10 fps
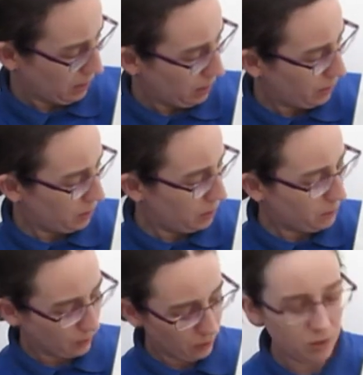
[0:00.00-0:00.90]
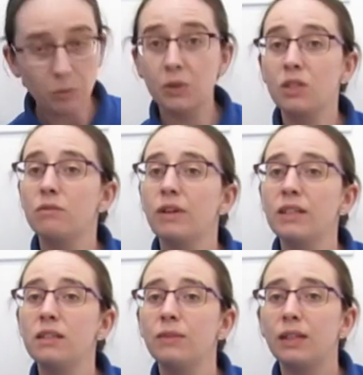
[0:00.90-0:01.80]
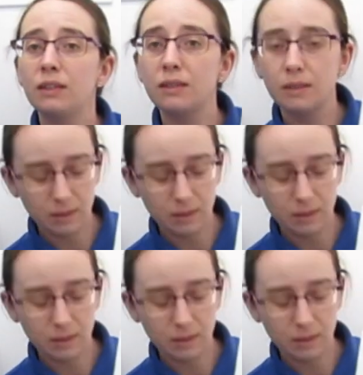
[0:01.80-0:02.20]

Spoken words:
then she forgot to wash the rest of it.